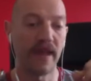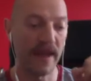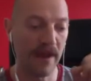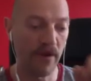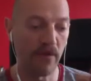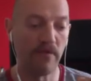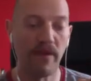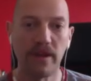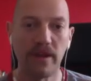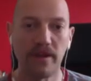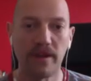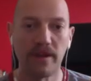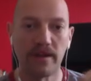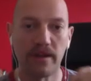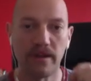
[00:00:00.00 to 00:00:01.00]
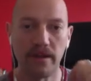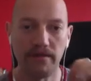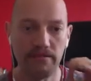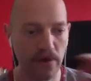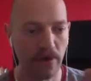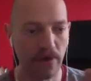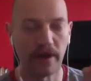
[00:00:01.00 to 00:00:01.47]
outrageous, I'm
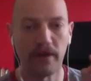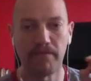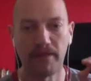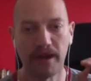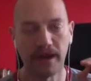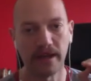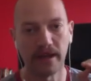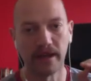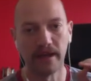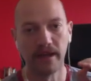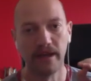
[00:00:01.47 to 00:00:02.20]
not going to pay it.